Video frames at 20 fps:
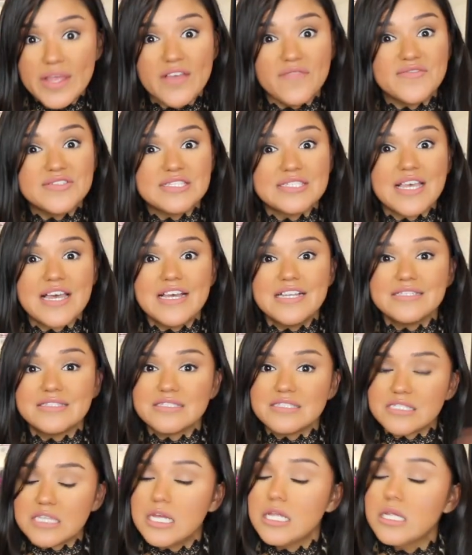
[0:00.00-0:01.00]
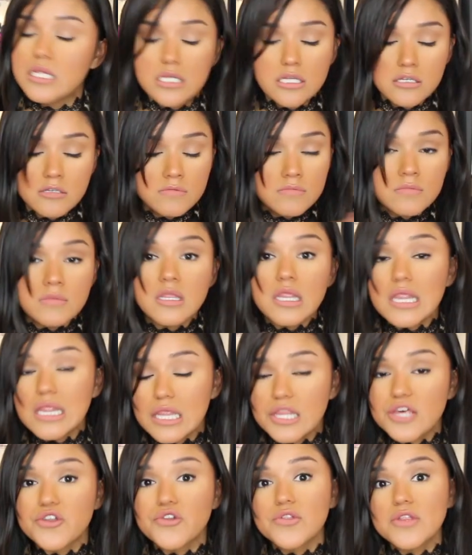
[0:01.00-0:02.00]
gift sets.
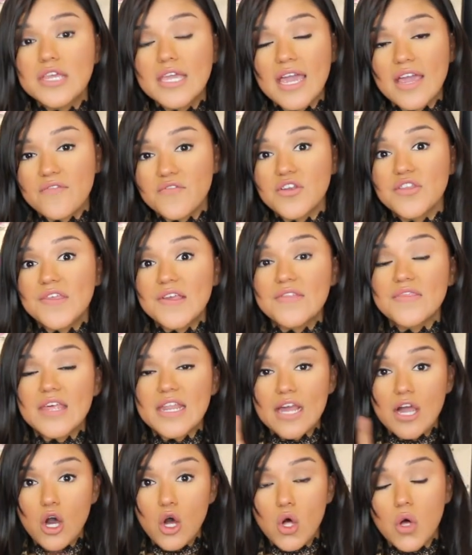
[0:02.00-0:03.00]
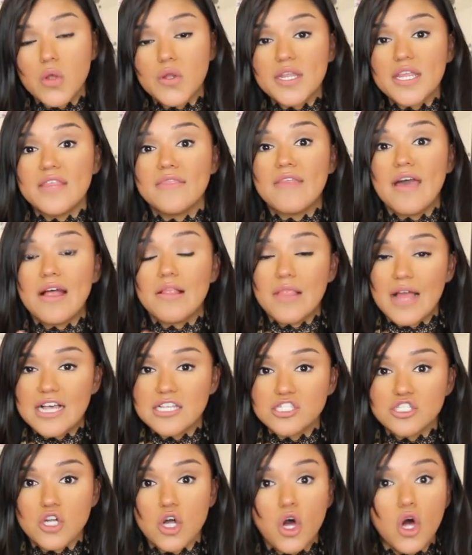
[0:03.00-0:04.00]
Literally everything that I hauled in that
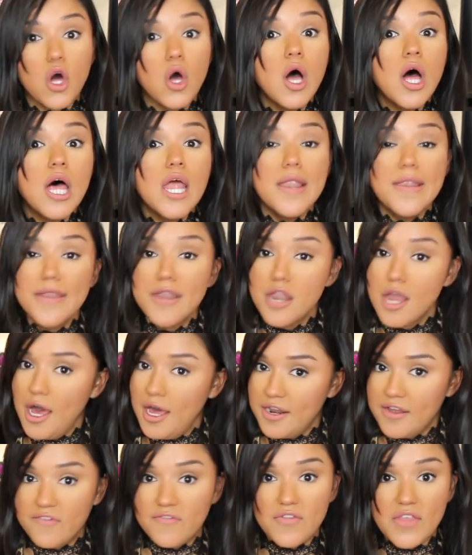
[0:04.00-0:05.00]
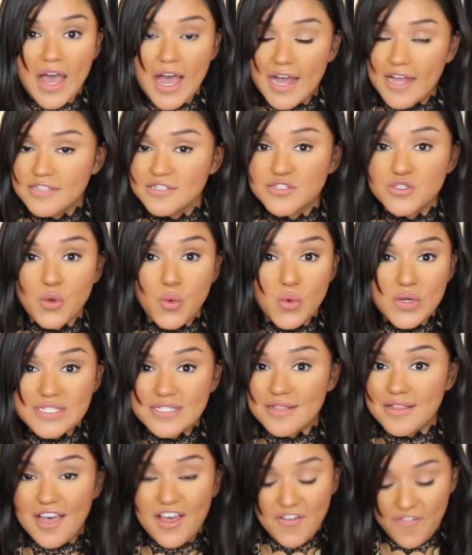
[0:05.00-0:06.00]
last haul, none of that
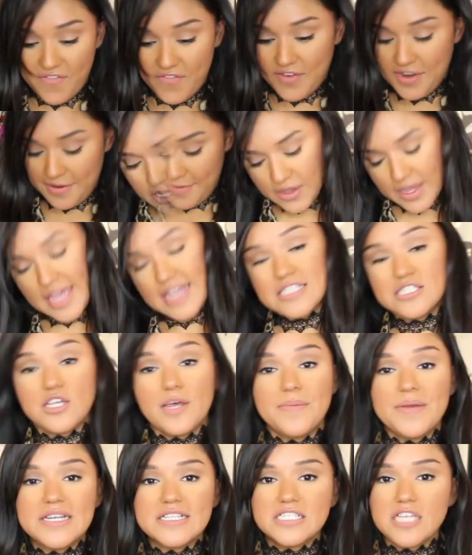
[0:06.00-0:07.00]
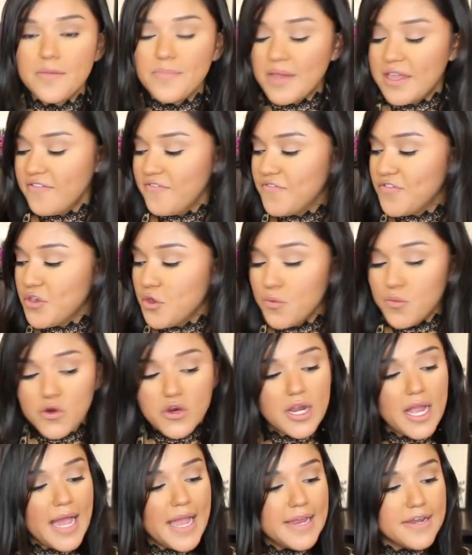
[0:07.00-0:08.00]
was left. Okay, so I picked up a few
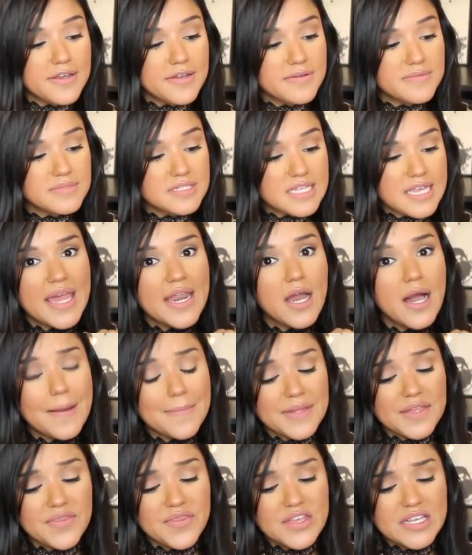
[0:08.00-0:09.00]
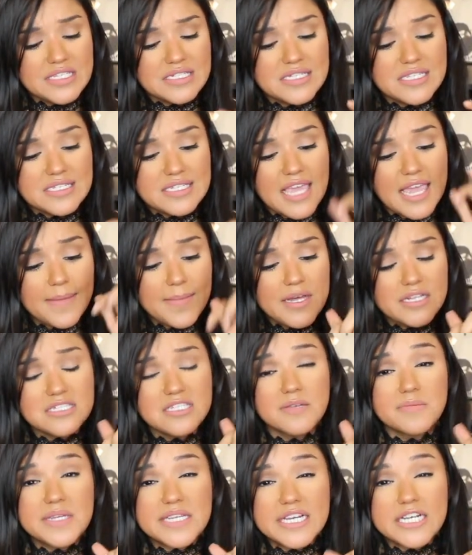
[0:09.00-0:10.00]
more items. Cannot beat this. This came
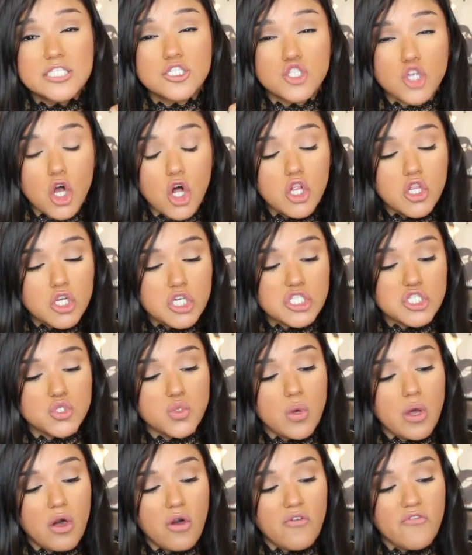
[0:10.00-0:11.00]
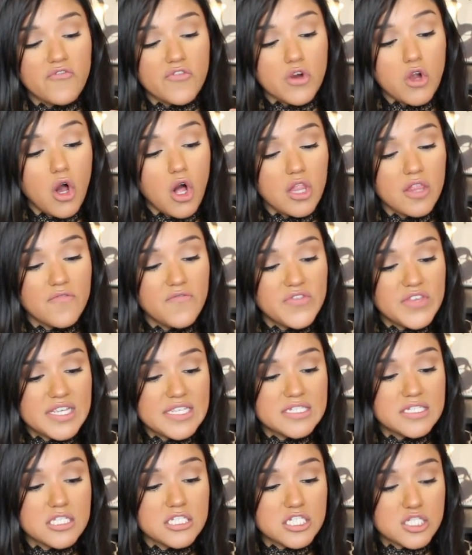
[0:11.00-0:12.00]
out to be a dollar twelve for all of these